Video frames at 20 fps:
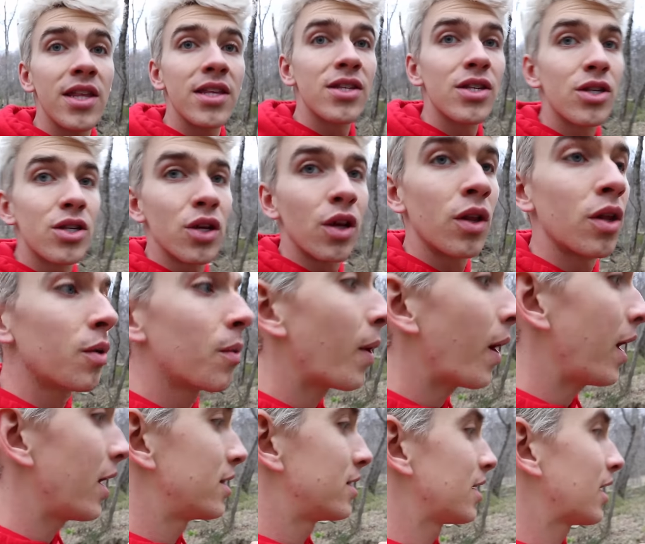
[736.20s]
this is the only
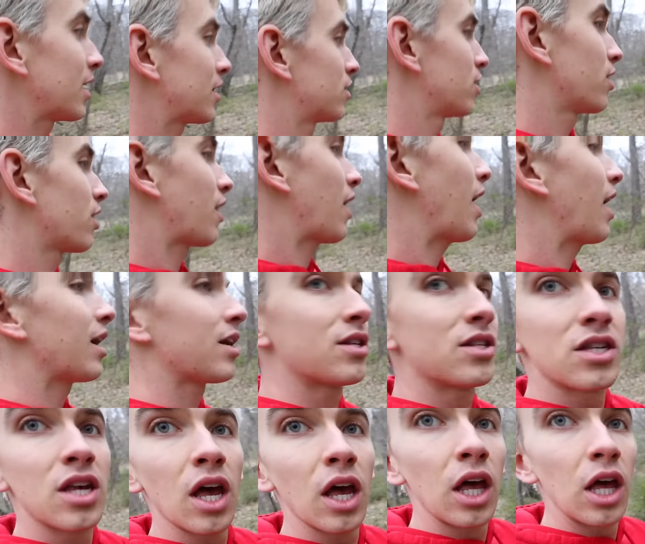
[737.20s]
way to get to their
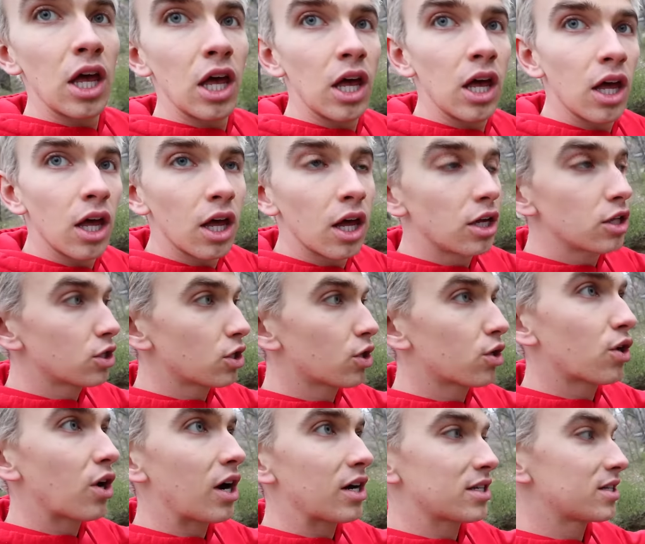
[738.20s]
house, to
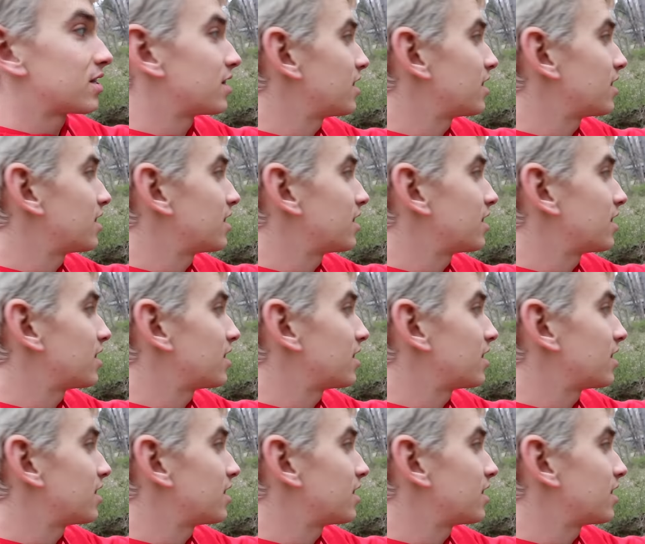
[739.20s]
cross